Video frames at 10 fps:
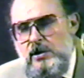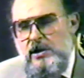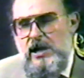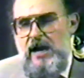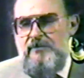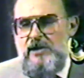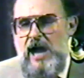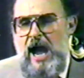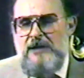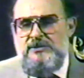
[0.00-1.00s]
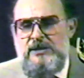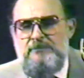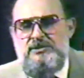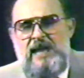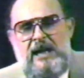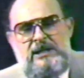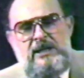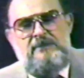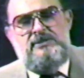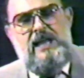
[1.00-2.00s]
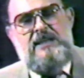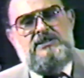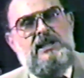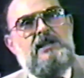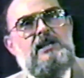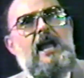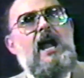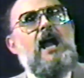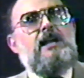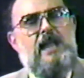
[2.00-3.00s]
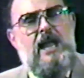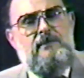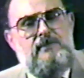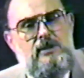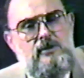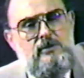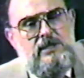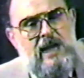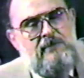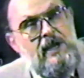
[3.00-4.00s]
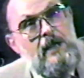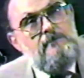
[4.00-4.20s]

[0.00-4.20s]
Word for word: of God's objectives as declared in the new covenant.